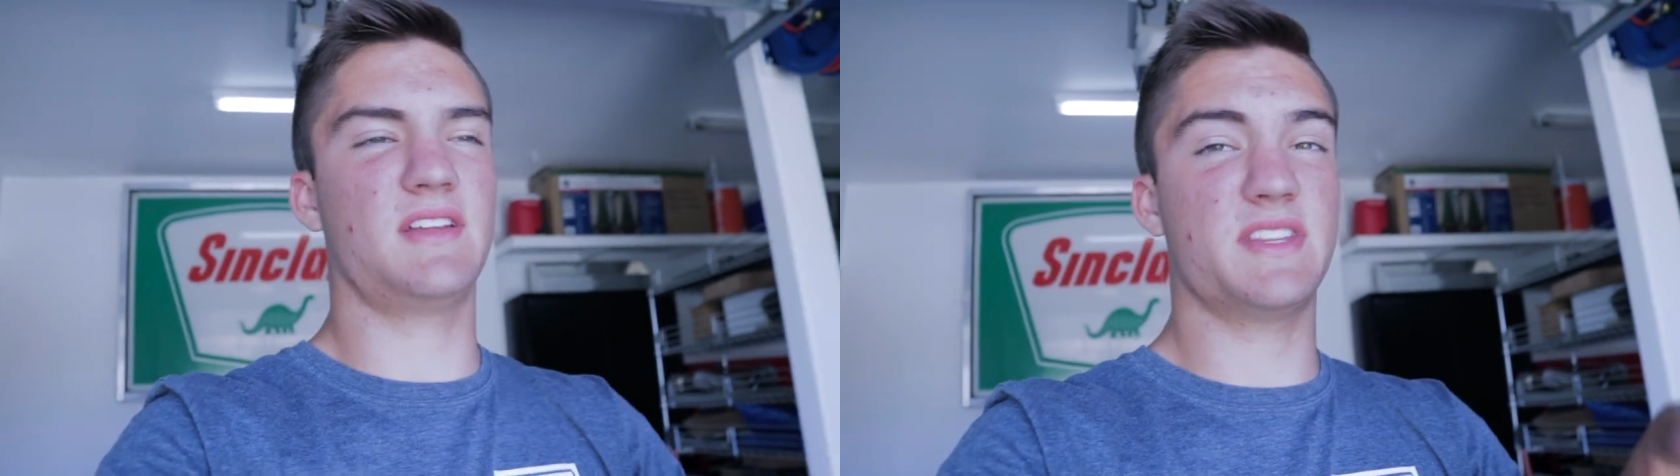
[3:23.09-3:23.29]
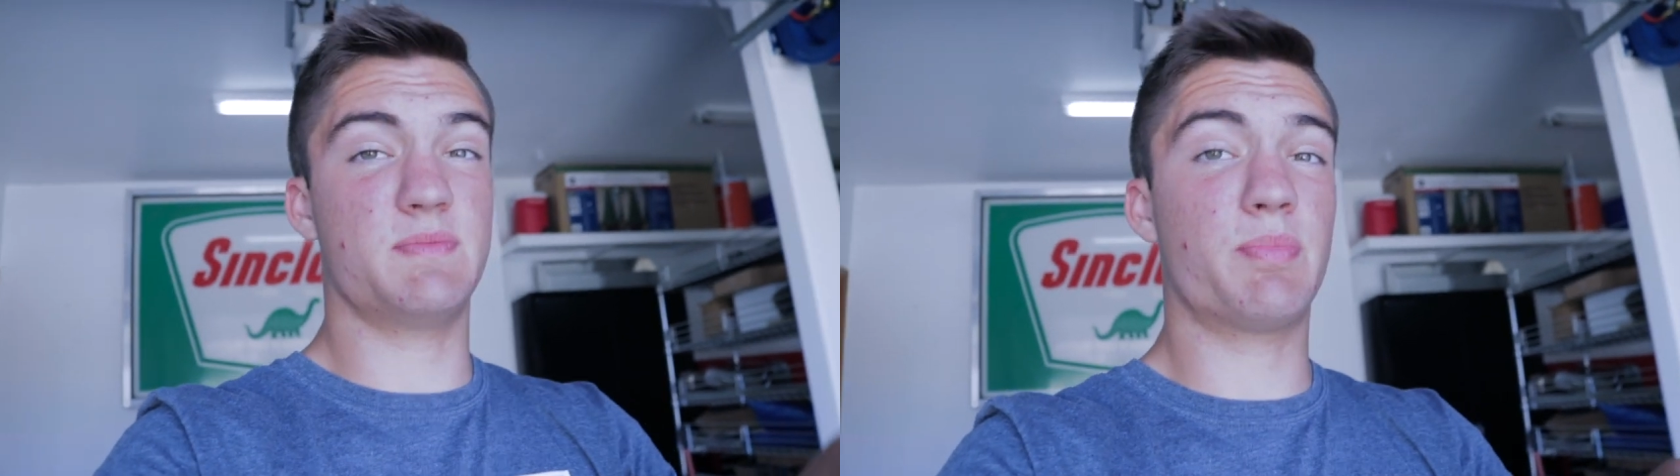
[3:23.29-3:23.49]

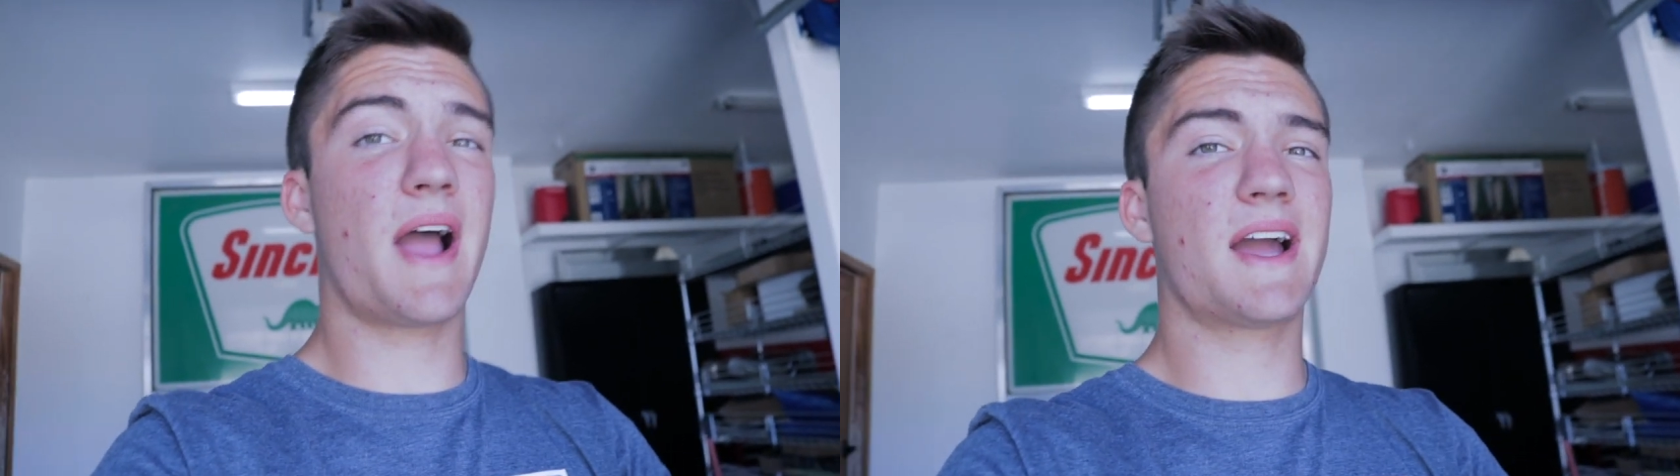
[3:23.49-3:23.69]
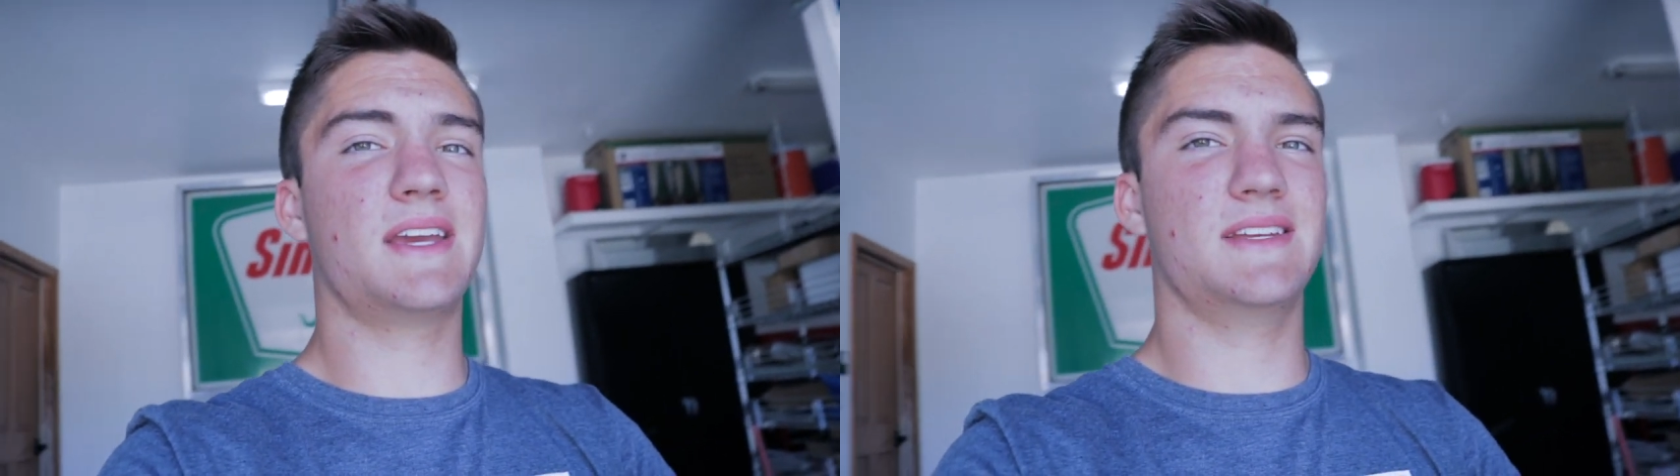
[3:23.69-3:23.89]
on this
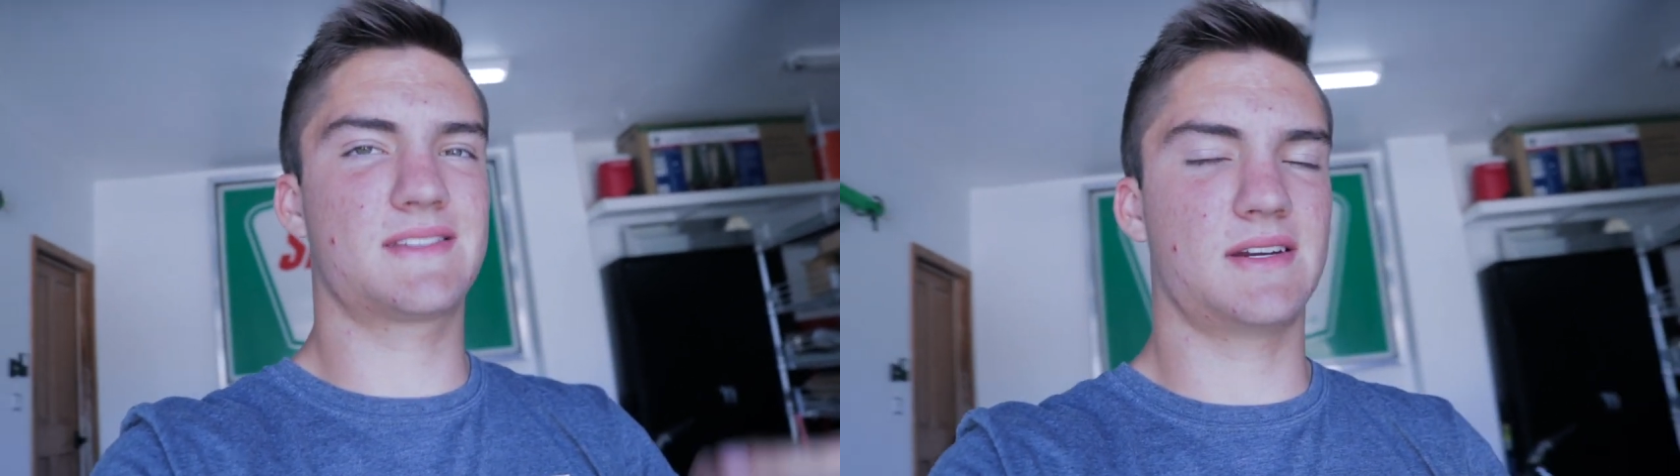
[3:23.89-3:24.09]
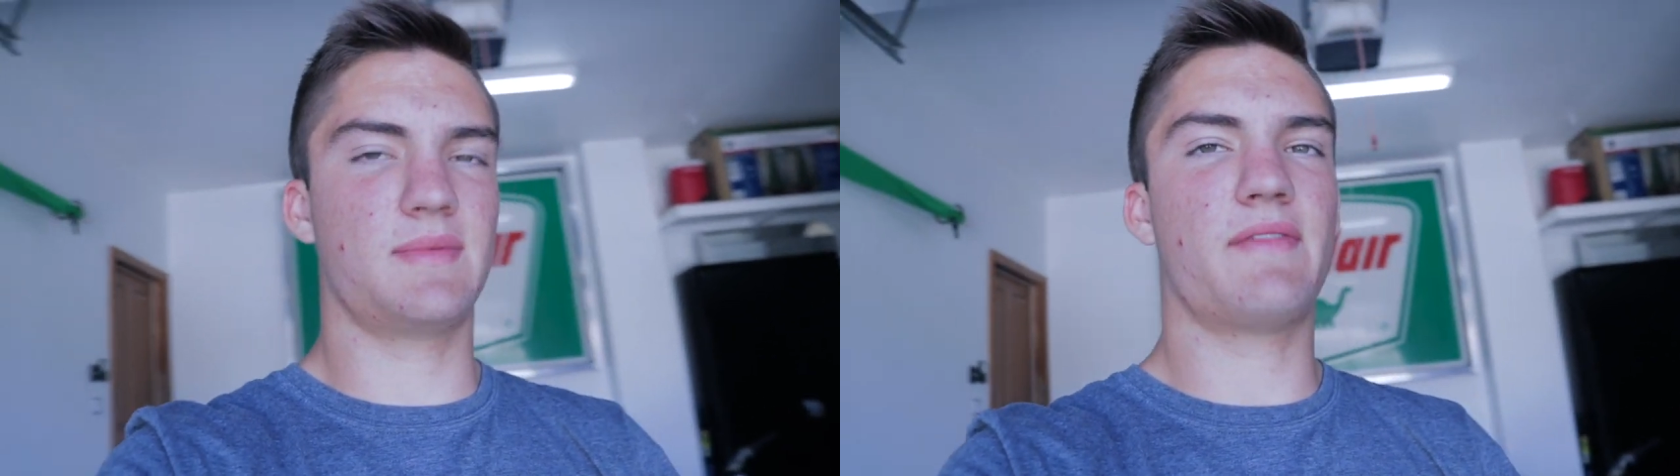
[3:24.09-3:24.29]
bracket,
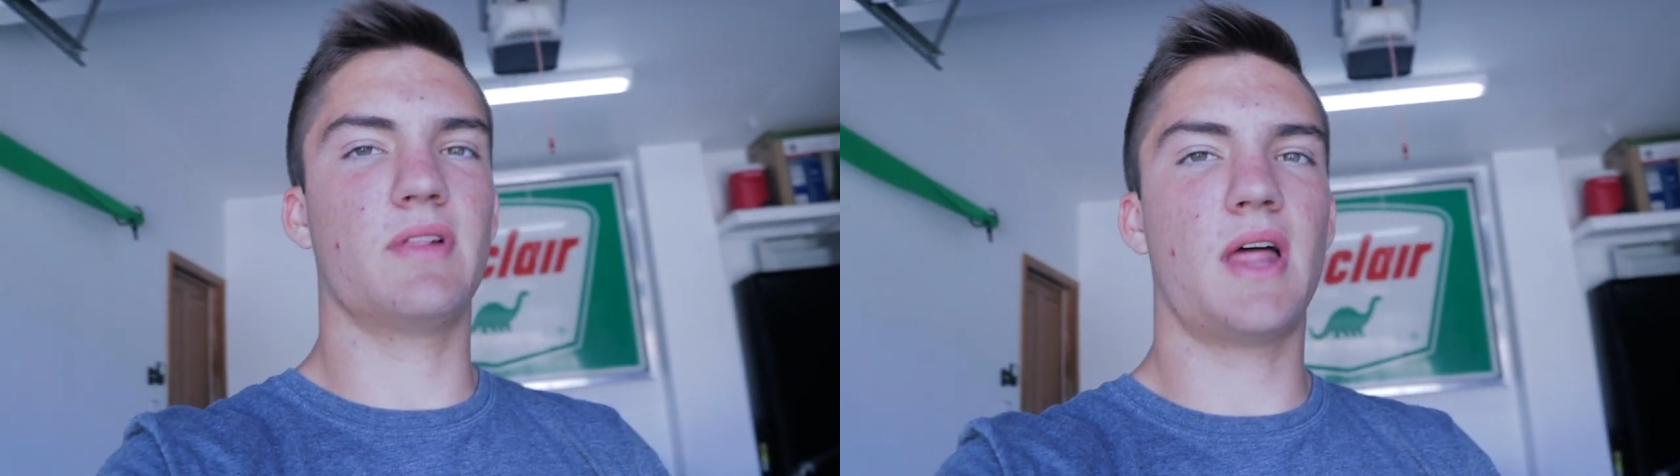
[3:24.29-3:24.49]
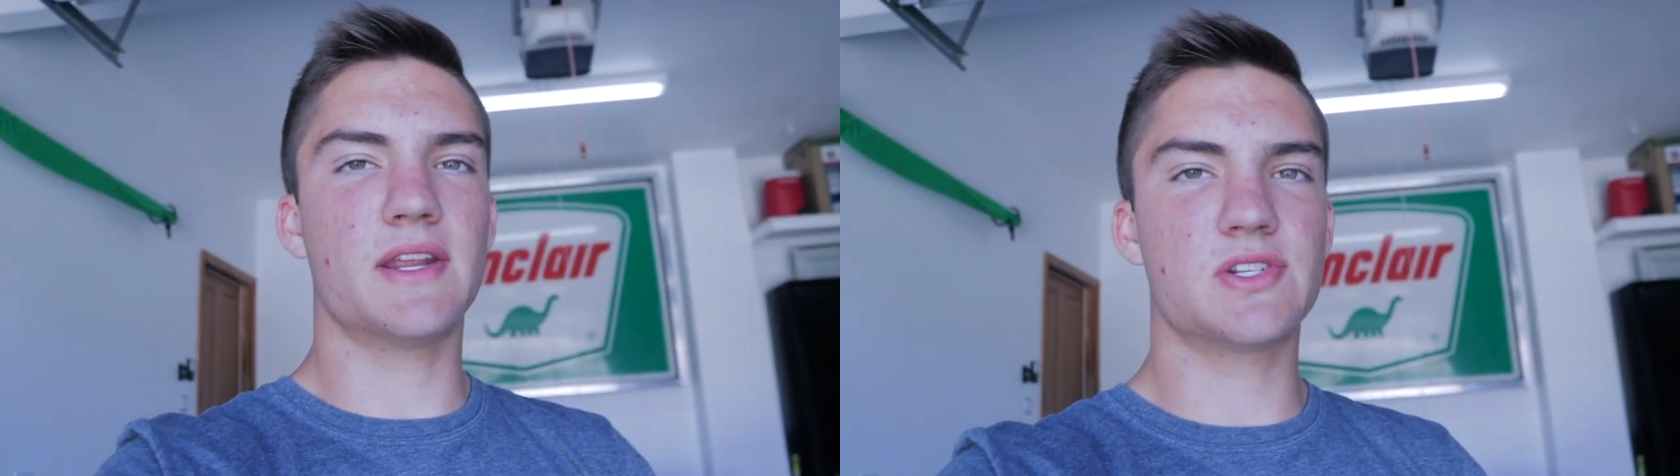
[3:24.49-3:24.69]
it's gonna have a lot of